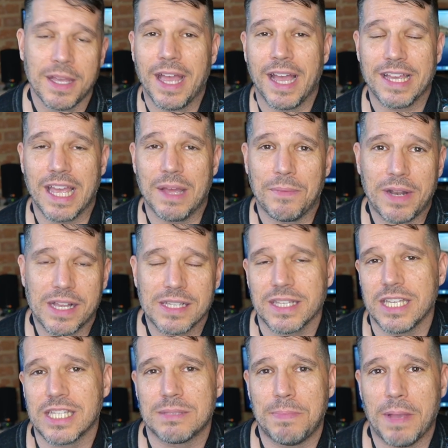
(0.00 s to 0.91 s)
Again, when I
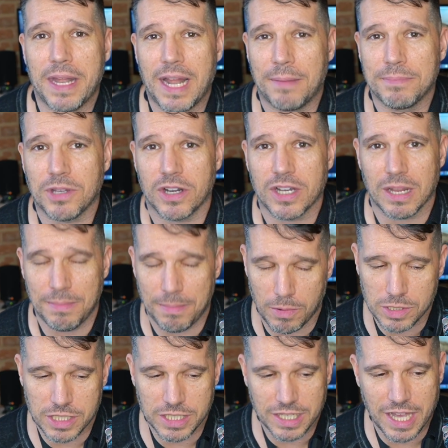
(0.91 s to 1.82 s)
say spit, I'm talking
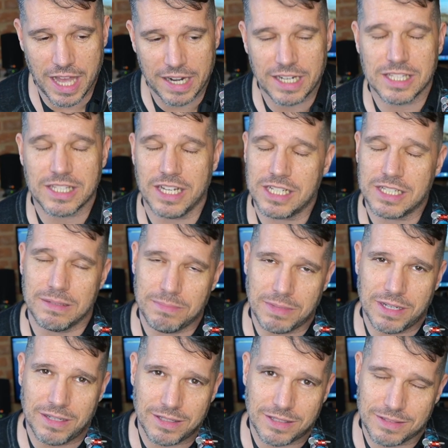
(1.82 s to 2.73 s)
mostly condensation,
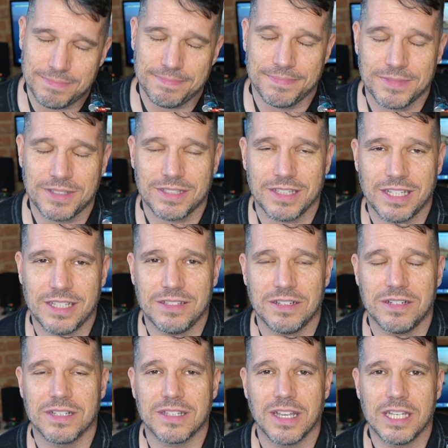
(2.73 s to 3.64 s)
but it's
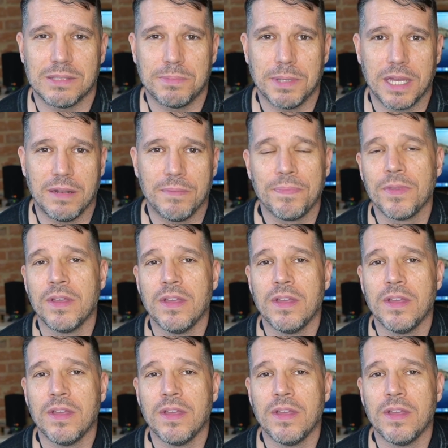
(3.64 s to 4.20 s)
easier to say spit.